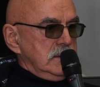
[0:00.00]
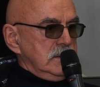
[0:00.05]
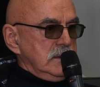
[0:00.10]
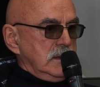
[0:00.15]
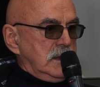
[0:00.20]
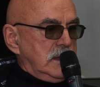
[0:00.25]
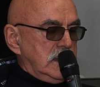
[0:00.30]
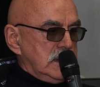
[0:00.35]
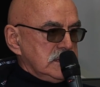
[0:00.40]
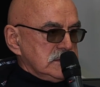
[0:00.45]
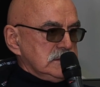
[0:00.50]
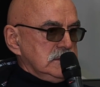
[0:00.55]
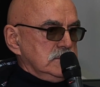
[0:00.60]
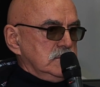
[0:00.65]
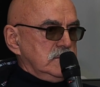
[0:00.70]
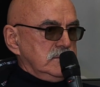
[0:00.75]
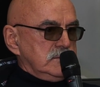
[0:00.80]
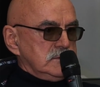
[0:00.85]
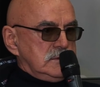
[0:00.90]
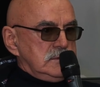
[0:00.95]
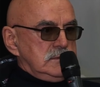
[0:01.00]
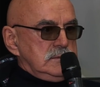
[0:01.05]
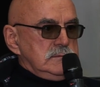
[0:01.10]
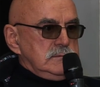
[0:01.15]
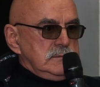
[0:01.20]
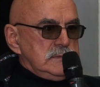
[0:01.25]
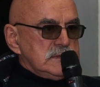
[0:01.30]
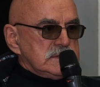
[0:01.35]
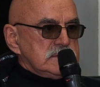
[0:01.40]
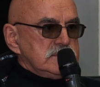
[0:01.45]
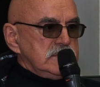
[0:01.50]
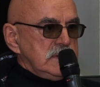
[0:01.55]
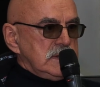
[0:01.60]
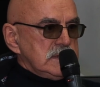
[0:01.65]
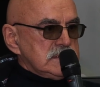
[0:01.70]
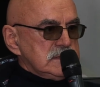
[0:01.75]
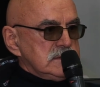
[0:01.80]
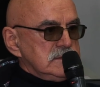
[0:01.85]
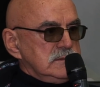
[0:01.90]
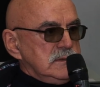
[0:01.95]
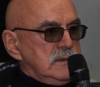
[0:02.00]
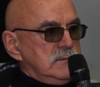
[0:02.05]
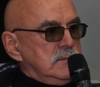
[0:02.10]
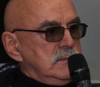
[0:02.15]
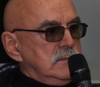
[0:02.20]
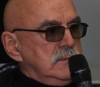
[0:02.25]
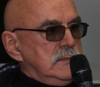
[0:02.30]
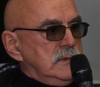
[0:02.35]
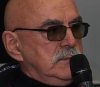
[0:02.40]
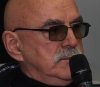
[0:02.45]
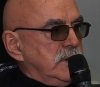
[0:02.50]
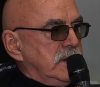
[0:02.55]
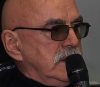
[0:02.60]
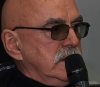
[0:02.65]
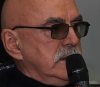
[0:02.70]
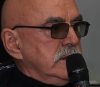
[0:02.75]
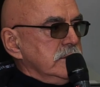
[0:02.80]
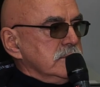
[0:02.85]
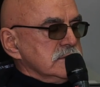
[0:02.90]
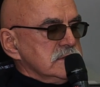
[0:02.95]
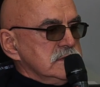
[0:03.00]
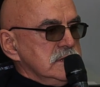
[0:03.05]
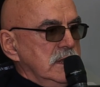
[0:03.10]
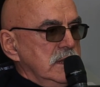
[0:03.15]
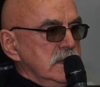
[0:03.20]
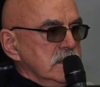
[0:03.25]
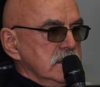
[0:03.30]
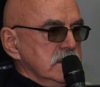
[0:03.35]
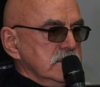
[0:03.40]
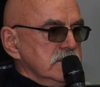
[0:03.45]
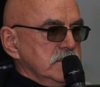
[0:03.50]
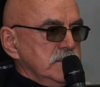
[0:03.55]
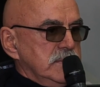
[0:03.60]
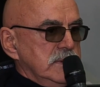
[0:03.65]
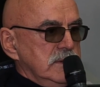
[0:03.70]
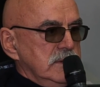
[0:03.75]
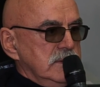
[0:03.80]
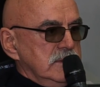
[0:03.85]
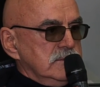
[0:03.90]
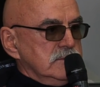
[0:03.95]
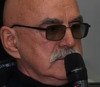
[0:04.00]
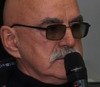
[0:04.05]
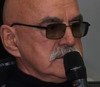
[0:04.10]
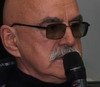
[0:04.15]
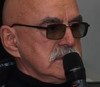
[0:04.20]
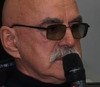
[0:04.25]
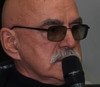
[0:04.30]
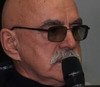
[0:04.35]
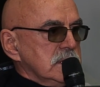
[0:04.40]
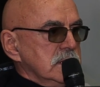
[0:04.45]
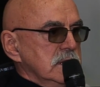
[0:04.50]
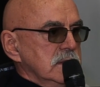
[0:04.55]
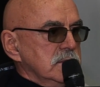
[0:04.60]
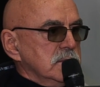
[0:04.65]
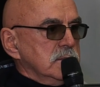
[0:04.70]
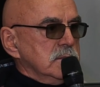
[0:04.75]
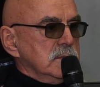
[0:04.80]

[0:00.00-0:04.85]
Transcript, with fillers: uh, by the professionals rather than by myself uh, as uh,